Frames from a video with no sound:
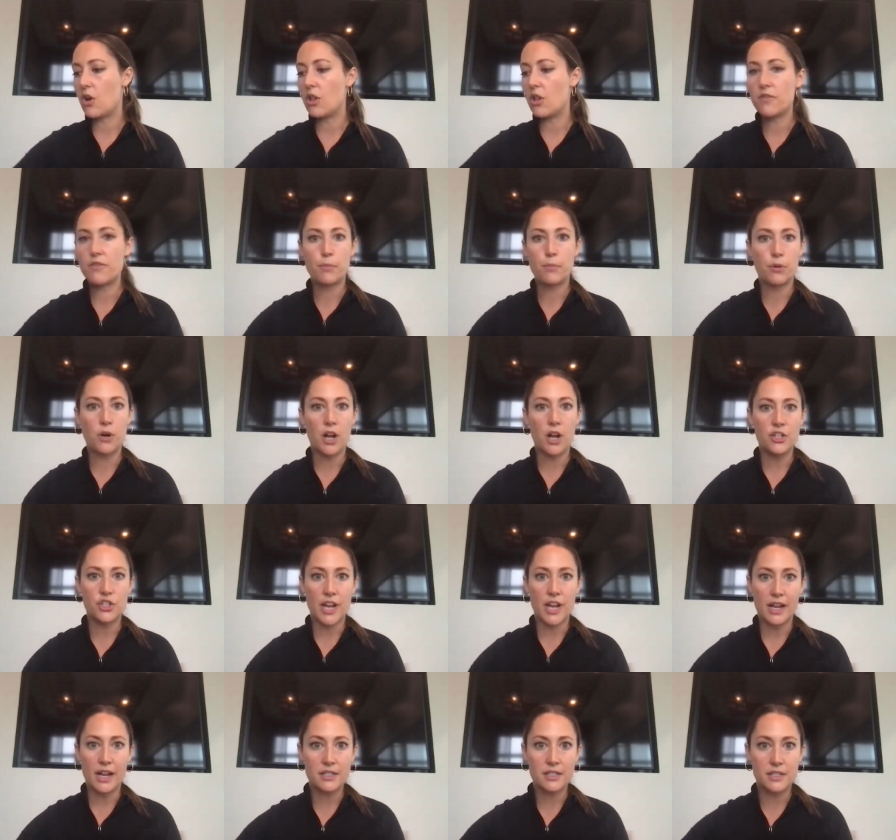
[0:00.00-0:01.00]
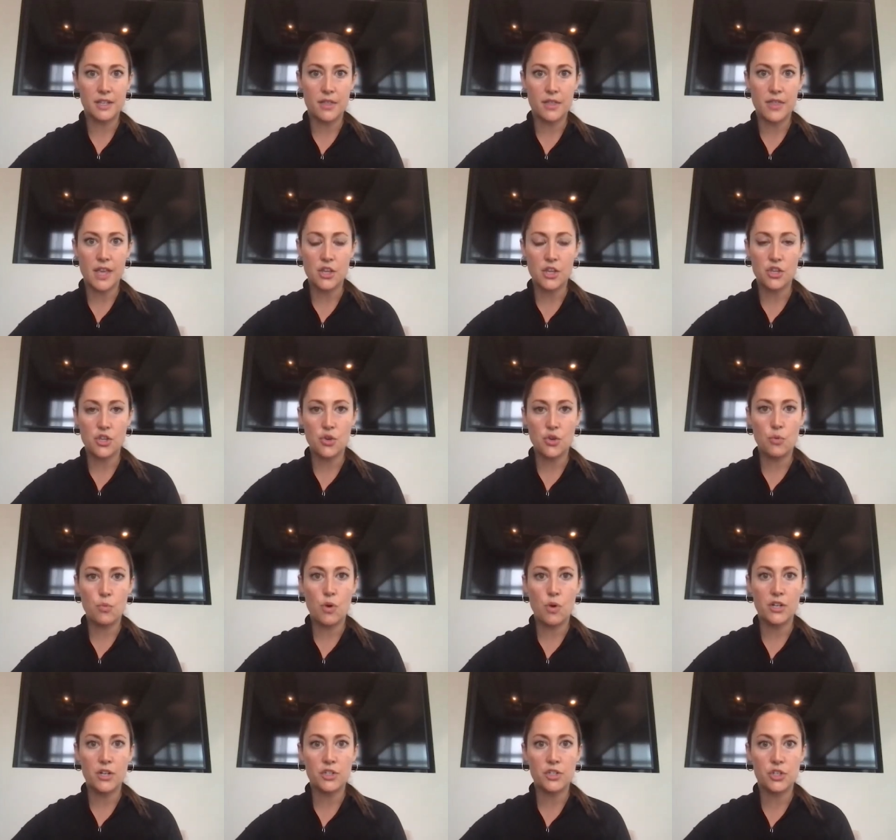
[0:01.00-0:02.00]
all of the projects that you
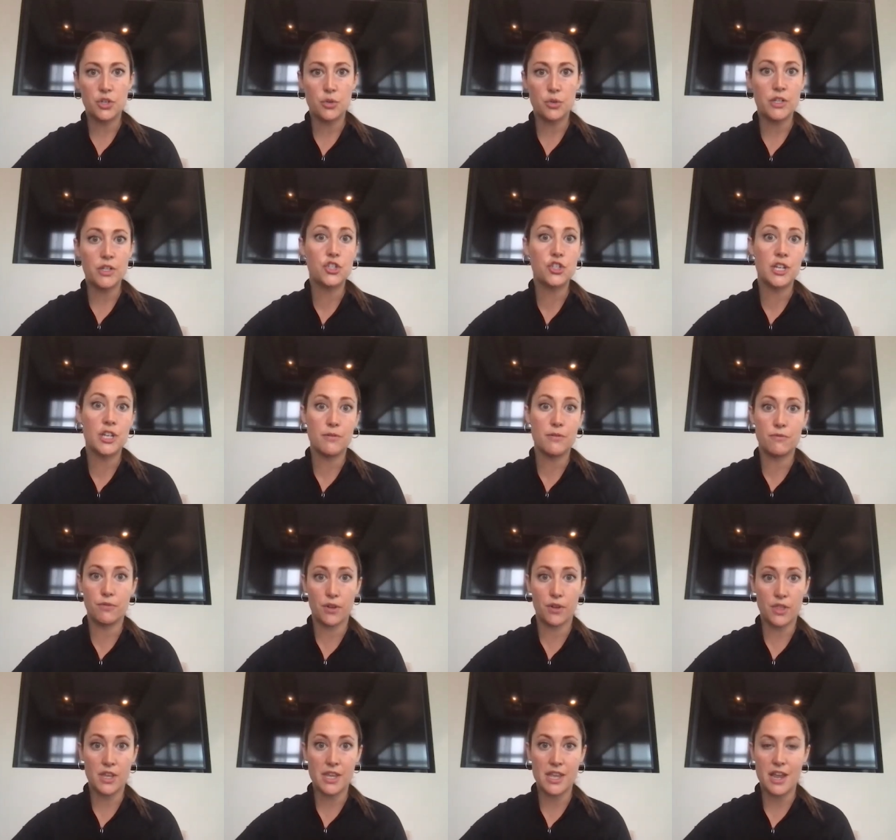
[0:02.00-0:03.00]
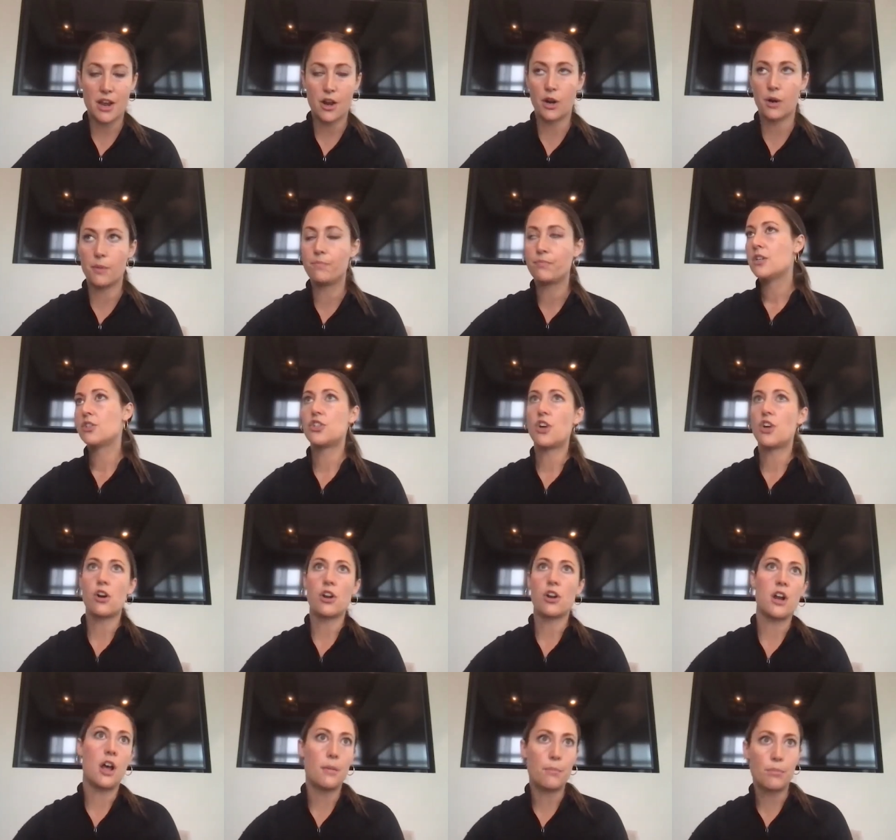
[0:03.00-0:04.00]
want to achieve for the year start a
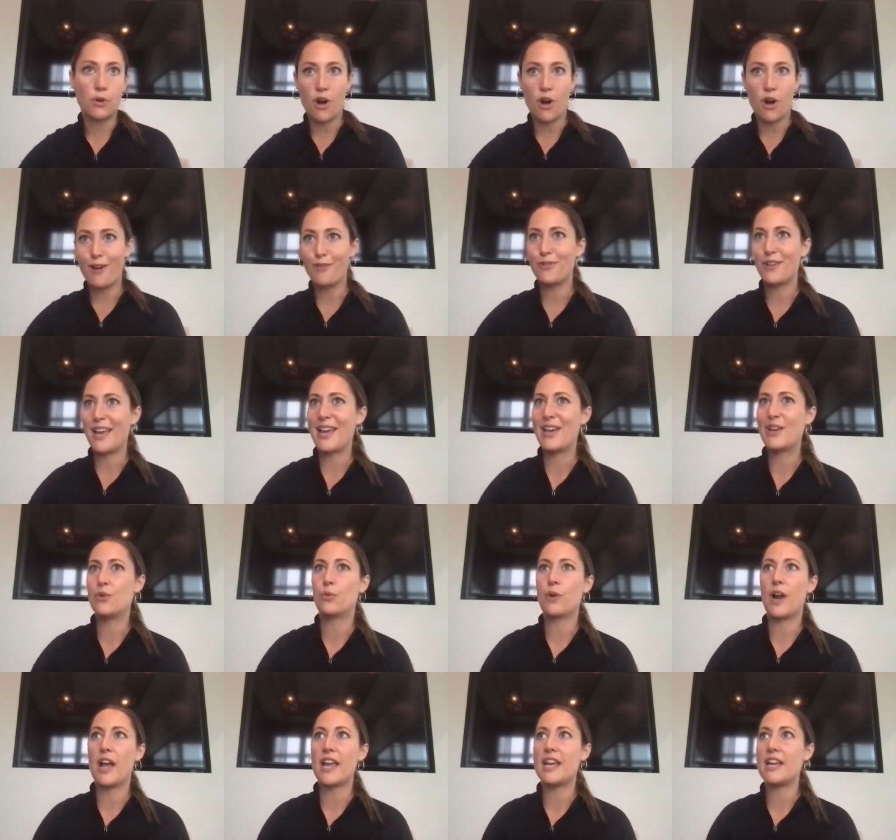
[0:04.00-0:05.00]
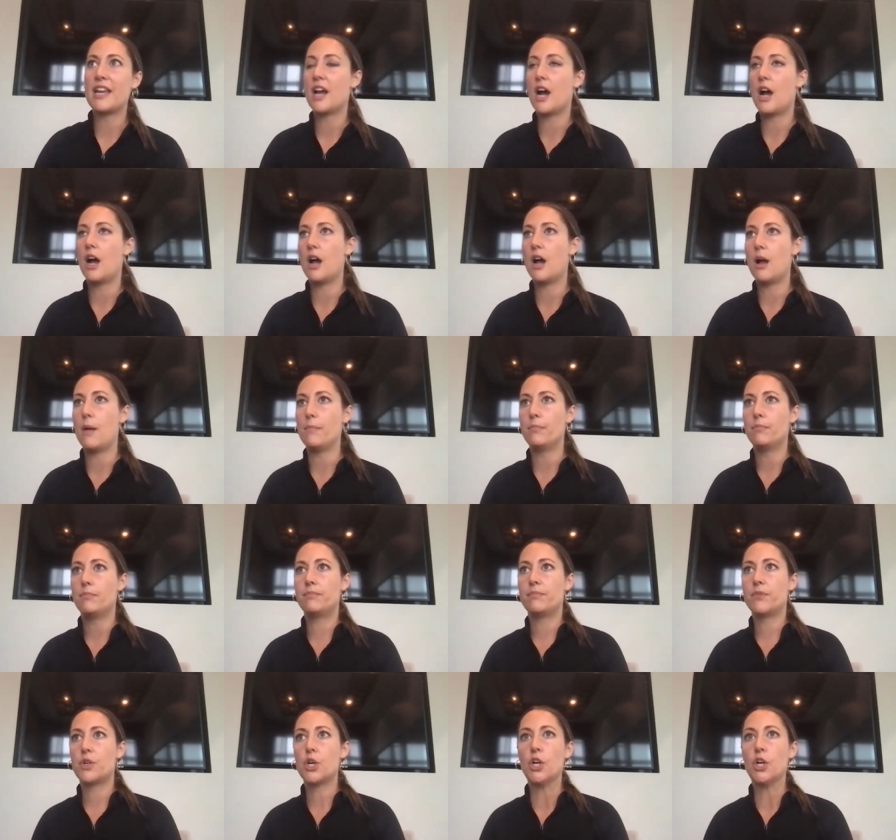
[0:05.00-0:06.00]
nonprofit right um,
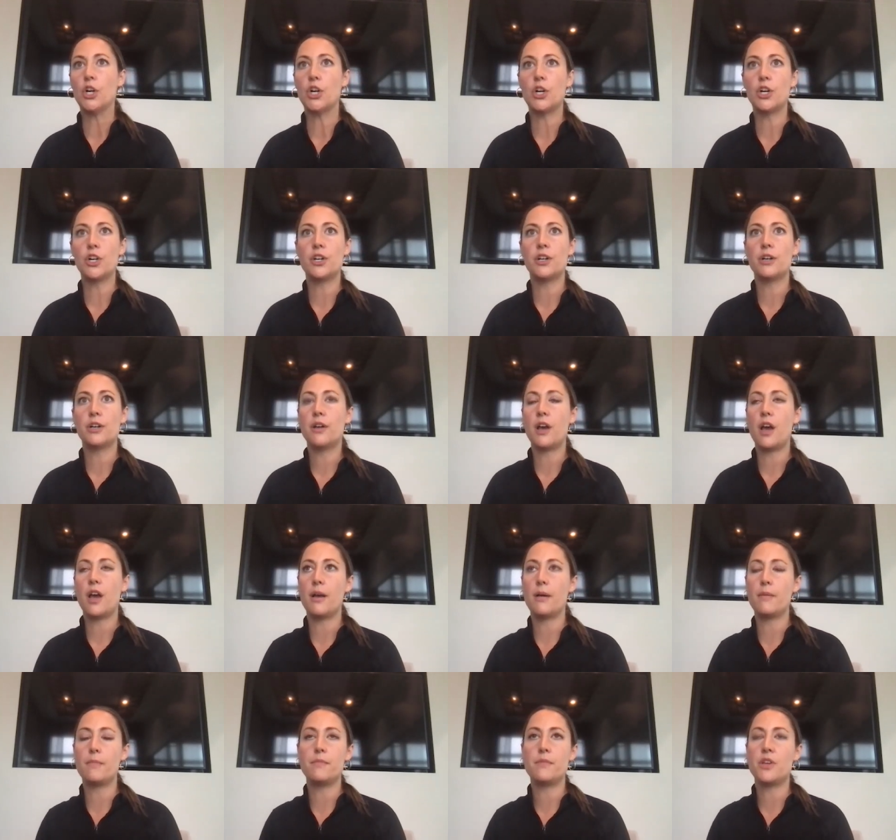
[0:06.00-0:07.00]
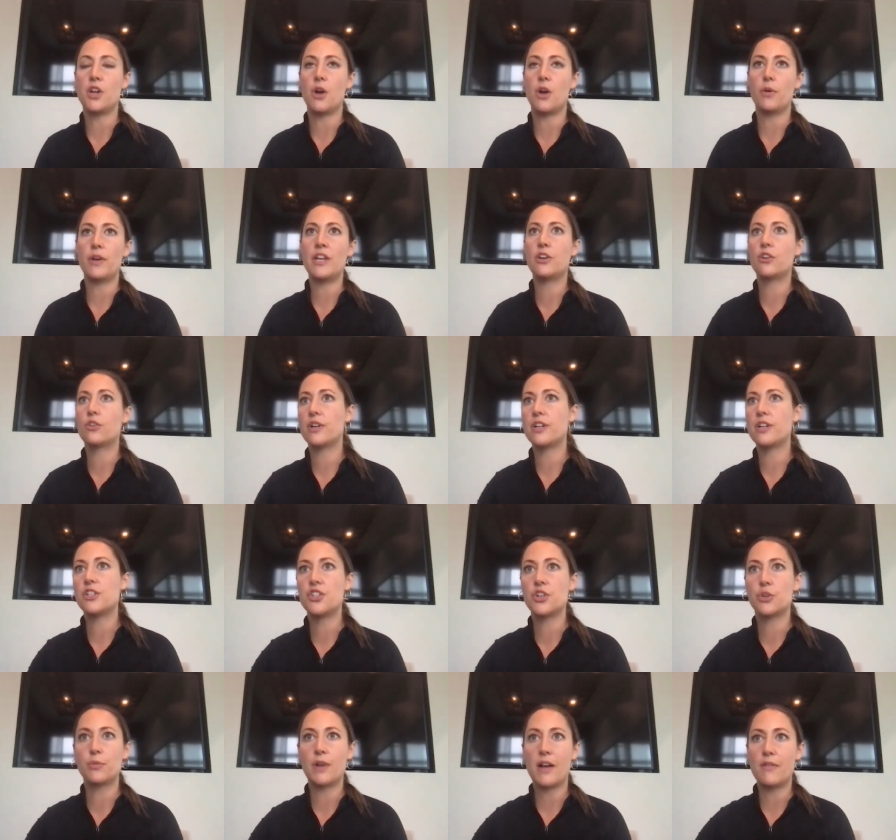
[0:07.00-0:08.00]
earn uh, you know increase
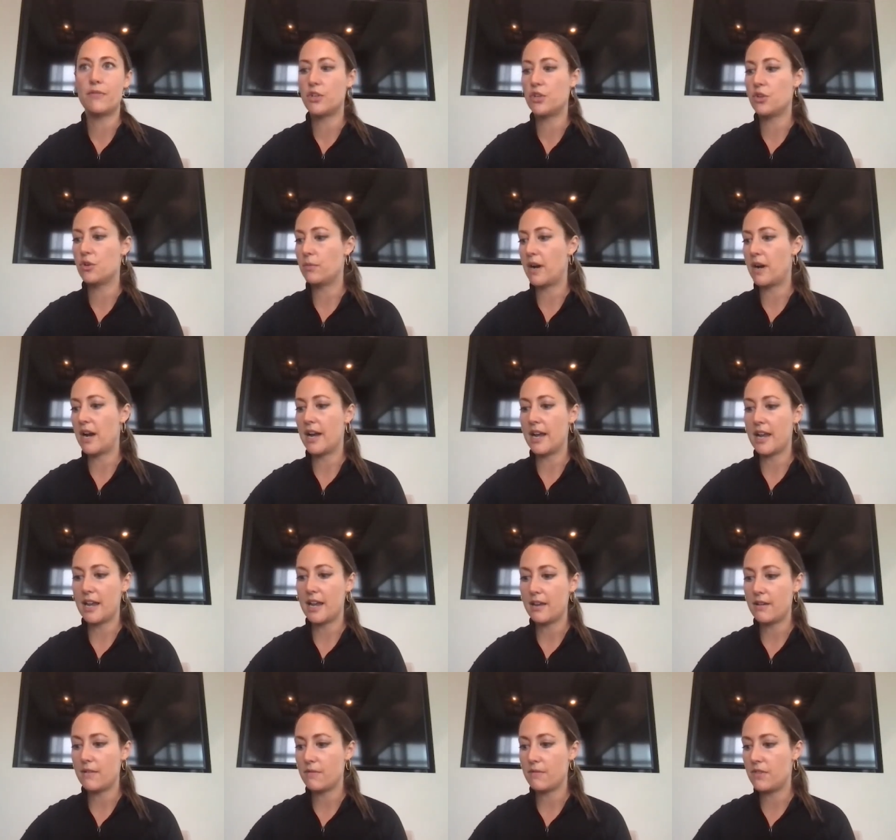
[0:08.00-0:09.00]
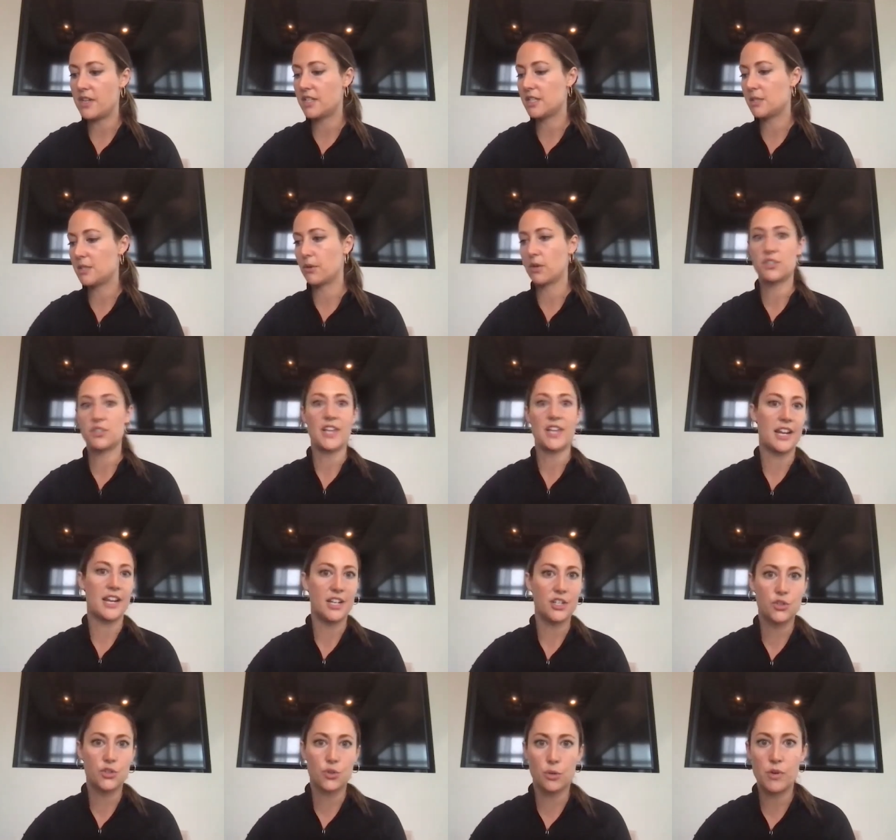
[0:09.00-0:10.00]
your revenue by this
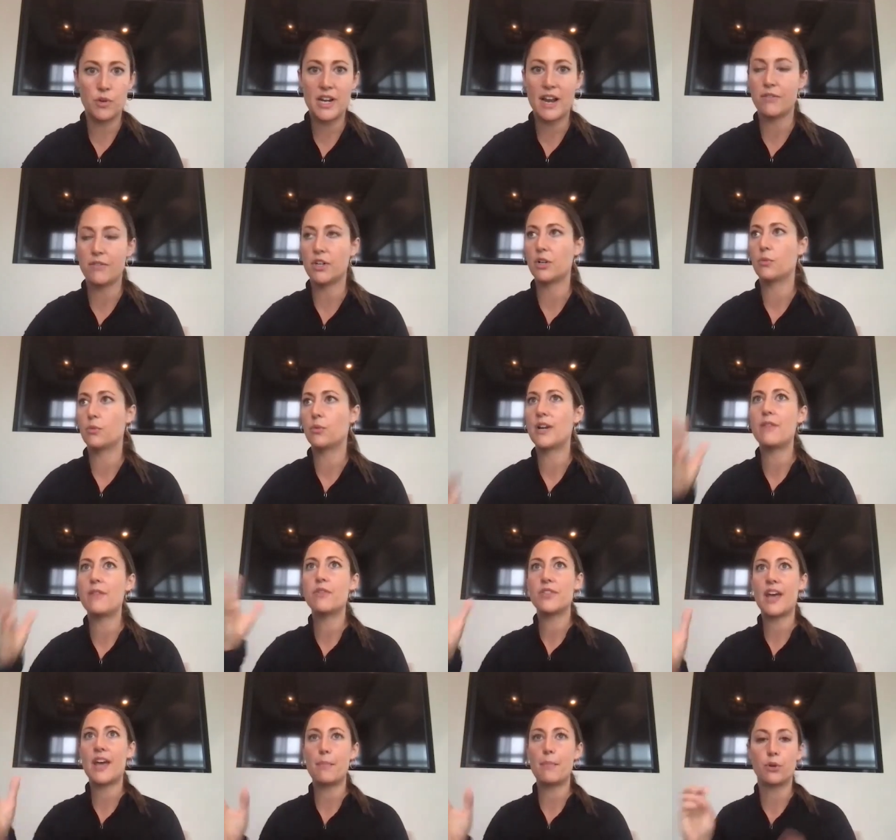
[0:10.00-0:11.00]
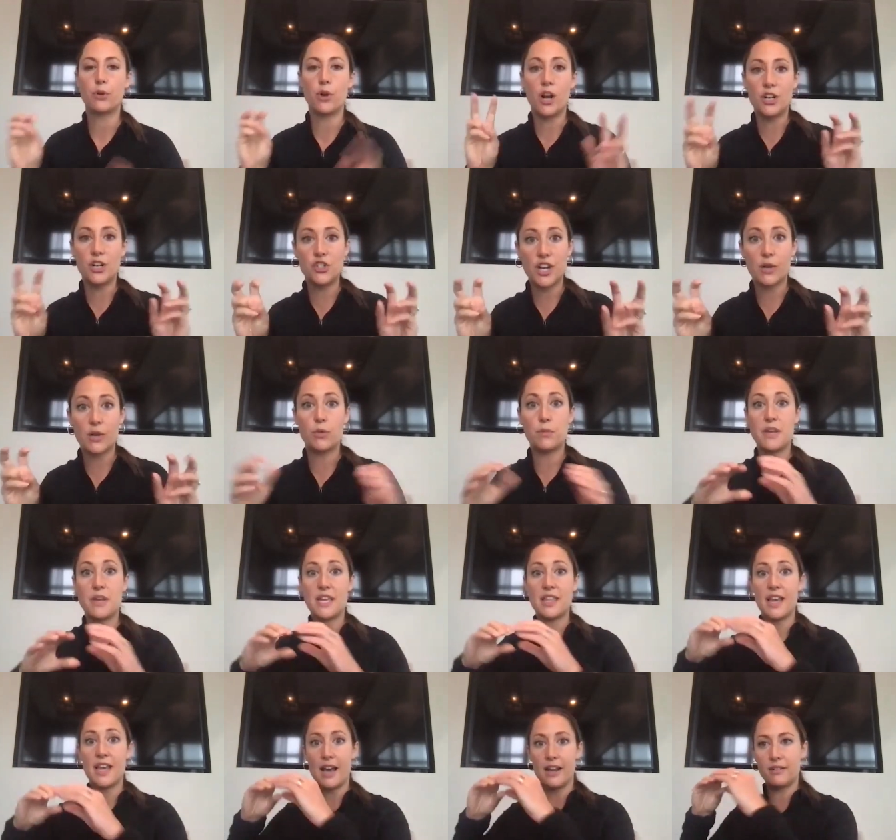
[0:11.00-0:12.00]
percentage or whatever whatever that project would
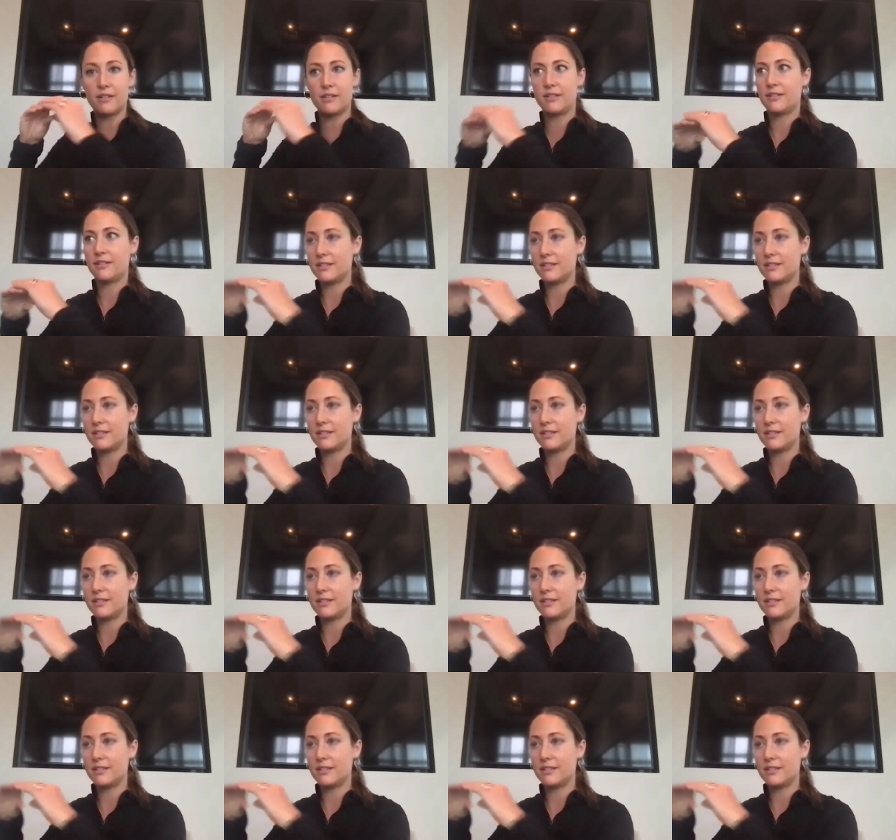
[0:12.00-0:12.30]
be that